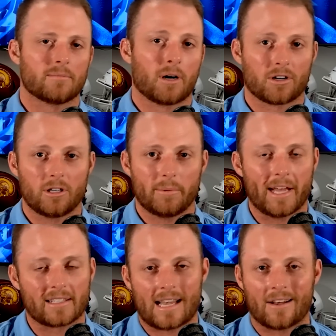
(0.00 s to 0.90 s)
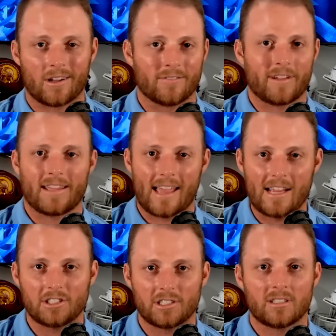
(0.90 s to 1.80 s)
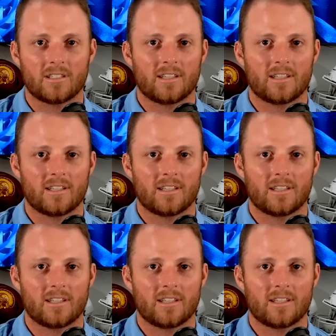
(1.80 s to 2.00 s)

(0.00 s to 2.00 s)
Mark Kubiak's out on vacation.